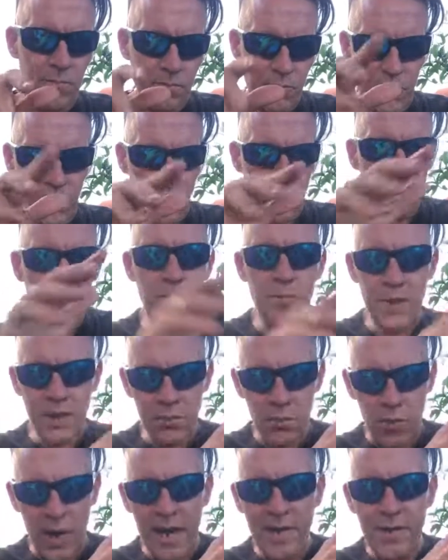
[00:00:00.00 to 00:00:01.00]
So
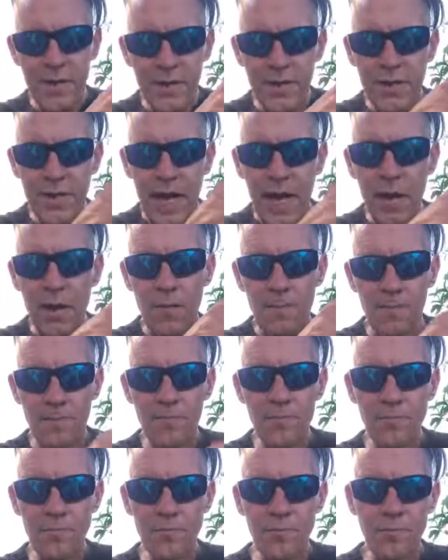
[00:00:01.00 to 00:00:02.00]
write this down.
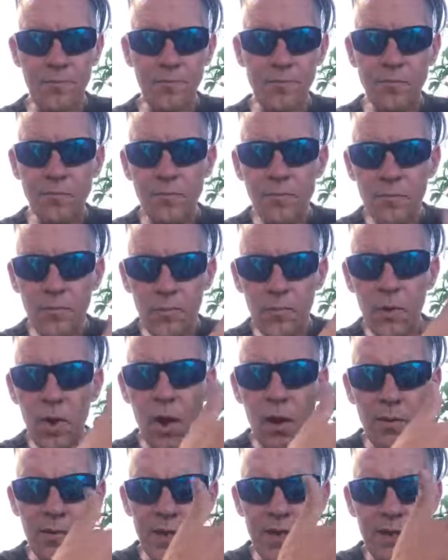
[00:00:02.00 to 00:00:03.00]

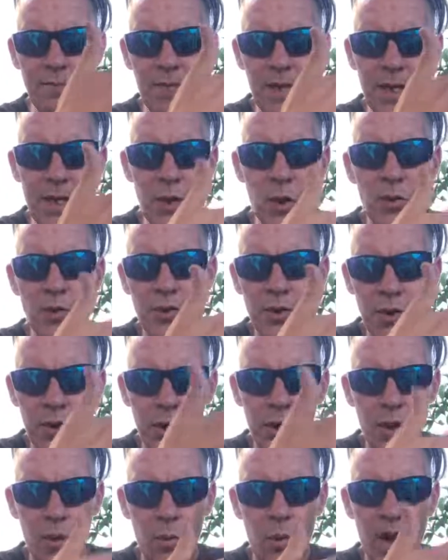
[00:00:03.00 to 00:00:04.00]
All these videos you're
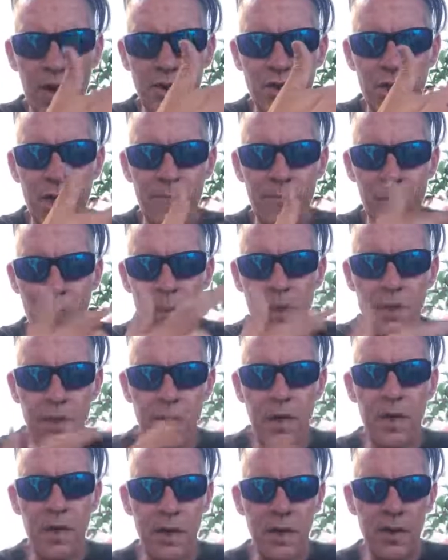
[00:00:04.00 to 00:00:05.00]
going to watch after we're
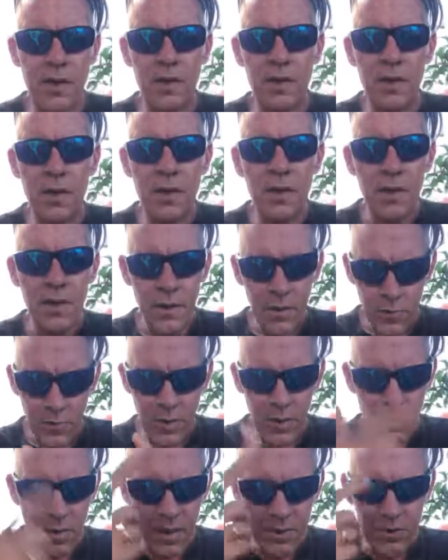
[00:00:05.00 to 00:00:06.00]
done here, you want
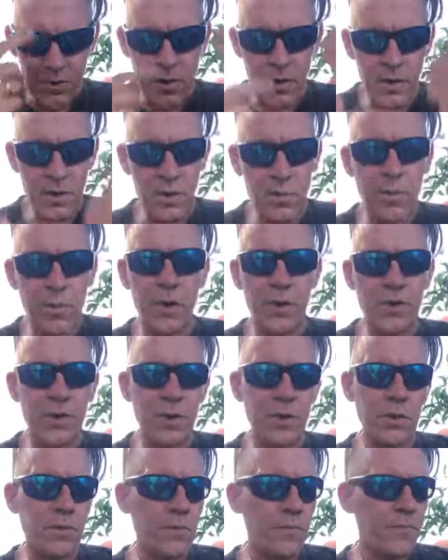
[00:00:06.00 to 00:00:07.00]
to watch Uncle
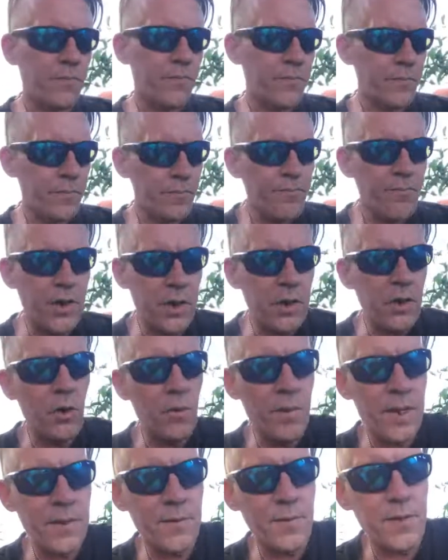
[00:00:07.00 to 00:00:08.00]
Birch's video
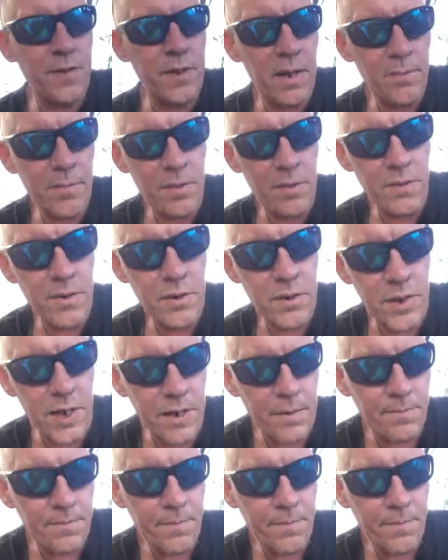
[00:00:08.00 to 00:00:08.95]
about the statement of intent.